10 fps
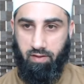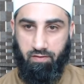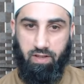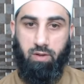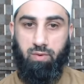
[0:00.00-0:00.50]

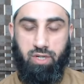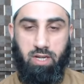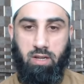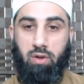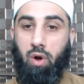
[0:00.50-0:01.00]
fi'lu
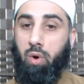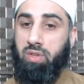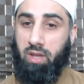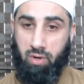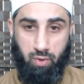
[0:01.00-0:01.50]
shay'in, or
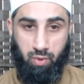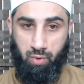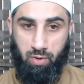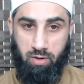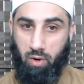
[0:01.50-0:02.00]

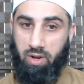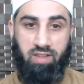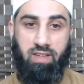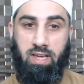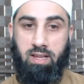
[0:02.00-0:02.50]
tarkuhu, or
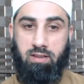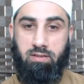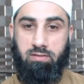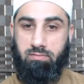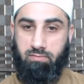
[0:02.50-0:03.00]
leaving it,
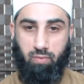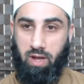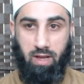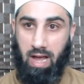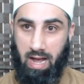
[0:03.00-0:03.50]

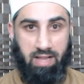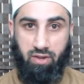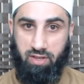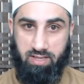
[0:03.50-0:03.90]
either are the